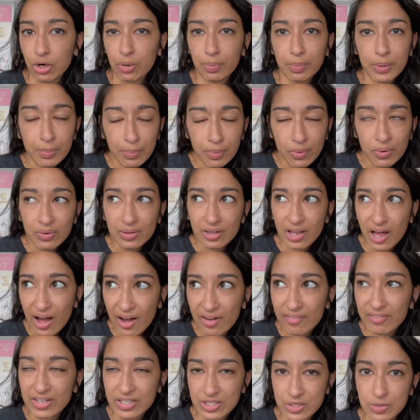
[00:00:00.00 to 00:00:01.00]
People love
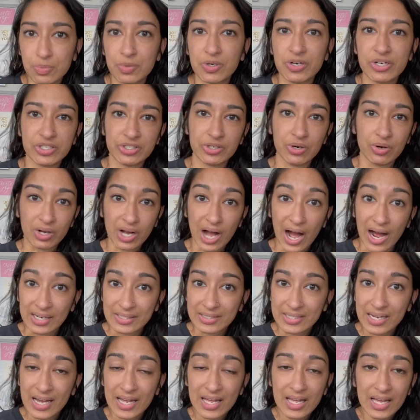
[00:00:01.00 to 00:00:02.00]
inspirational
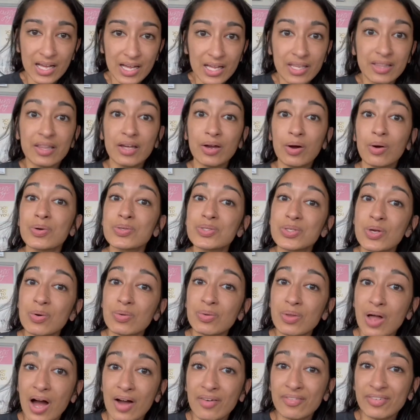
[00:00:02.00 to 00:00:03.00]
content. They also
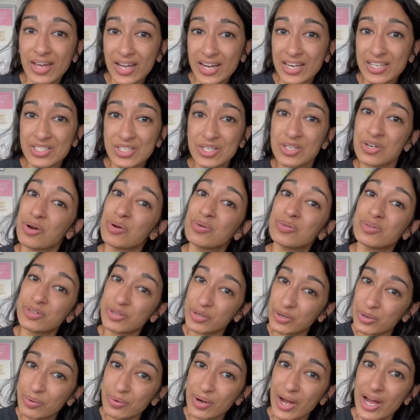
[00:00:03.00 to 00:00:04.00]
love getting to know
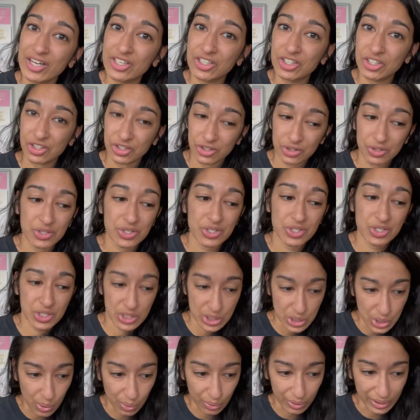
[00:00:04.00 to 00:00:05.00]
you and your
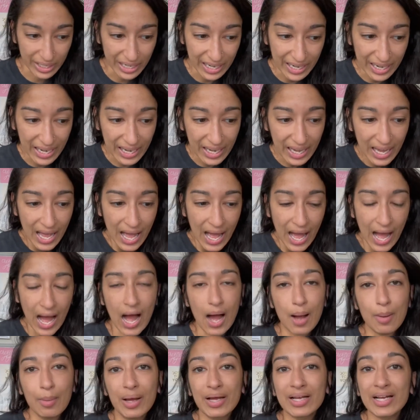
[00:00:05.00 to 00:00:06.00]
story,
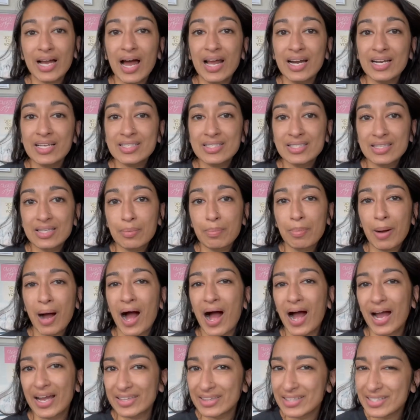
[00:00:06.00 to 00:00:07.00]
and kind of the
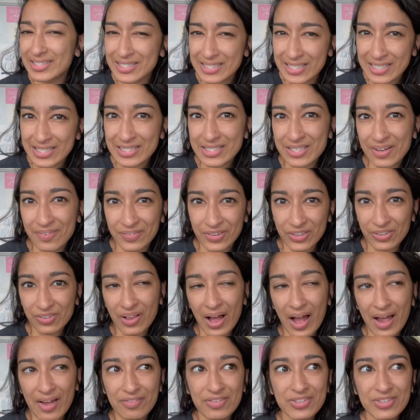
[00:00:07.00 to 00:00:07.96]
behind the scenes of your life.